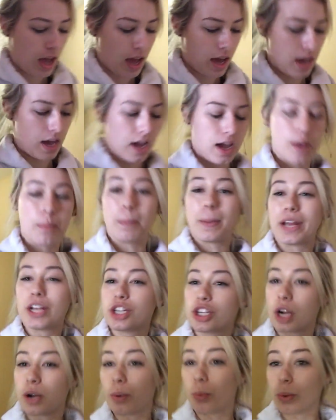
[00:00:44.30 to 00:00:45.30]
and make
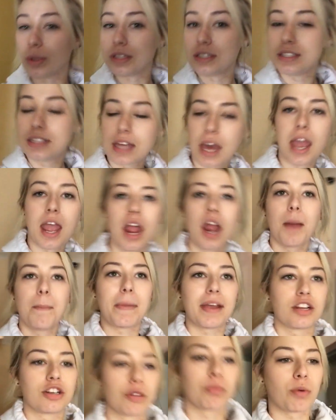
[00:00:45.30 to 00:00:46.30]
sure everyone's there,
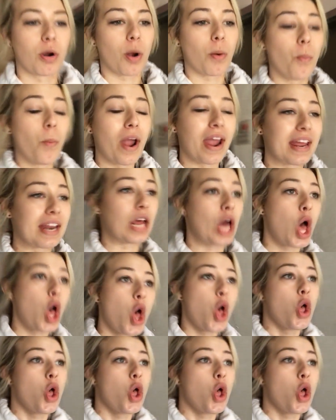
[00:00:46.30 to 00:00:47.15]
make sure we're all ready to